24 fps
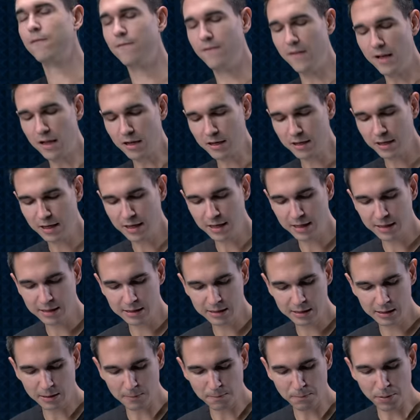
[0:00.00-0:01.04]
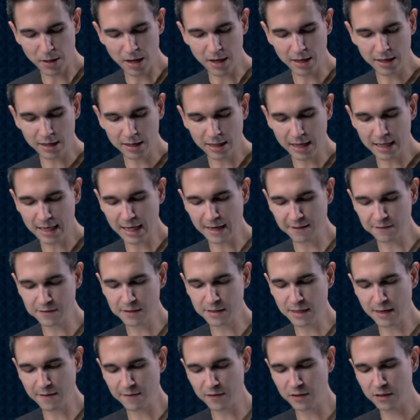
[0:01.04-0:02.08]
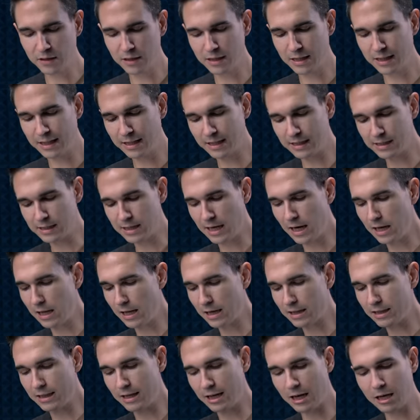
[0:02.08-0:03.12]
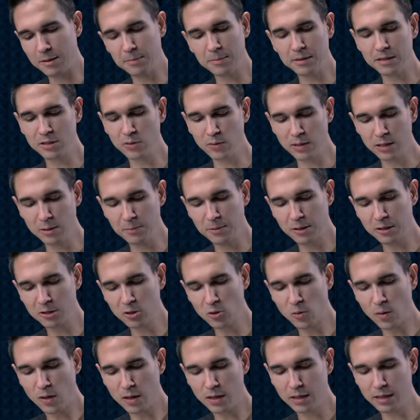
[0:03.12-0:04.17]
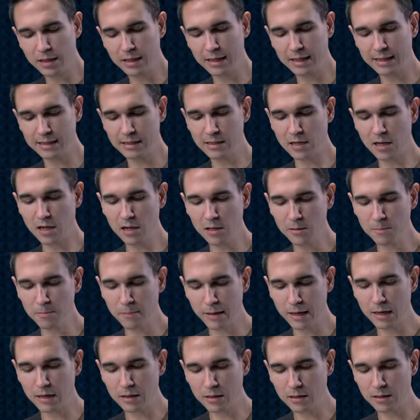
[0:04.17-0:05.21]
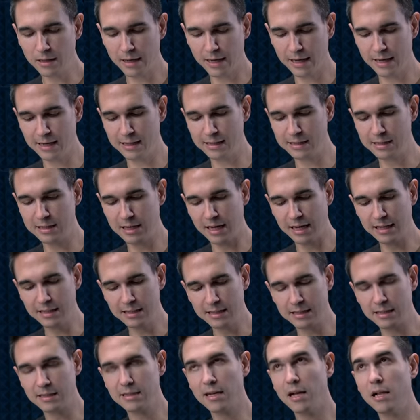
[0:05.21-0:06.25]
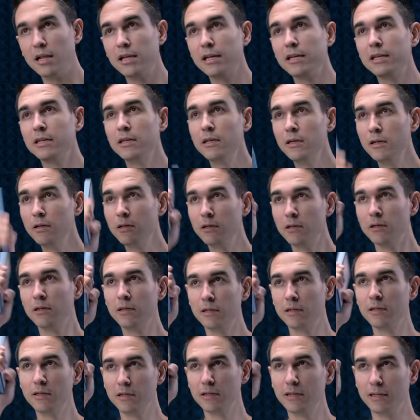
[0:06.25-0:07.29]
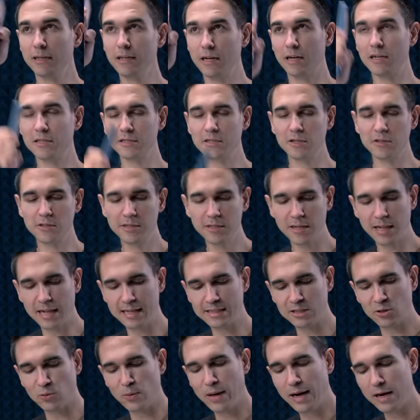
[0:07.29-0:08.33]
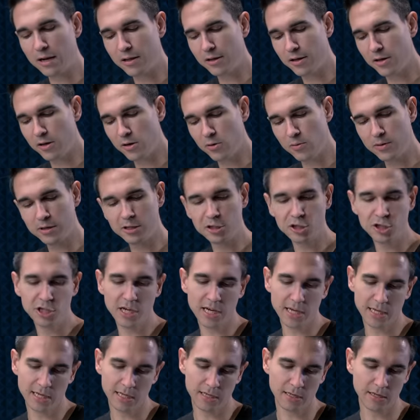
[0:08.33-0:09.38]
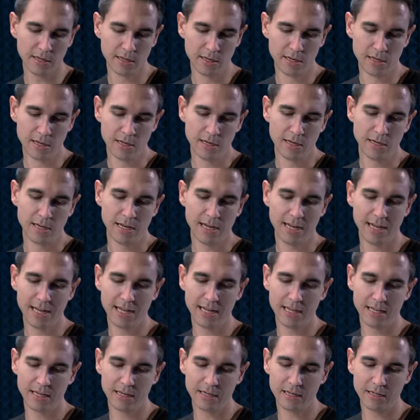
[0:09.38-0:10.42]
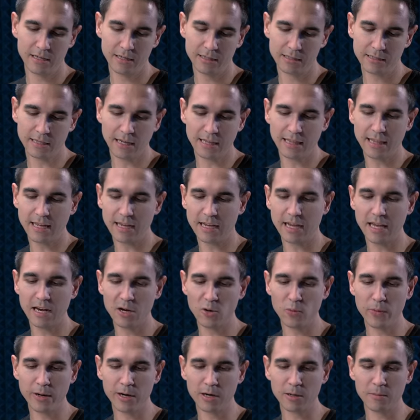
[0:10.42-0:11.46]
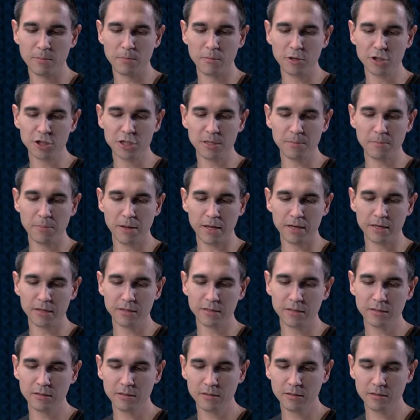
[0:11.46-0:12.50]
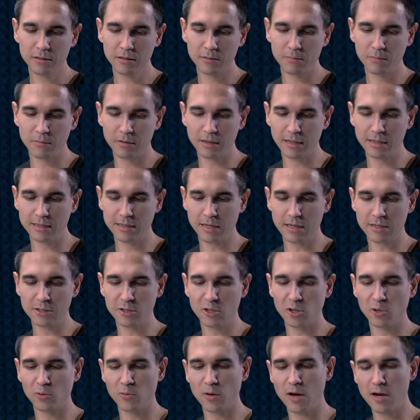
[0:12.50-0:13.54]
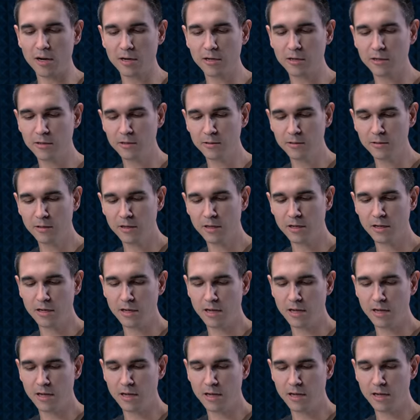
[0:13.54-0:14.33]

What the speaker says: The FalconEyes Pocket Light F7 is kind of like the in-between build quality. It's all metal and it's nice and solid. It also still has a rattle though when you shake it, and it's got that kind of weird mushy button that's also a rocker.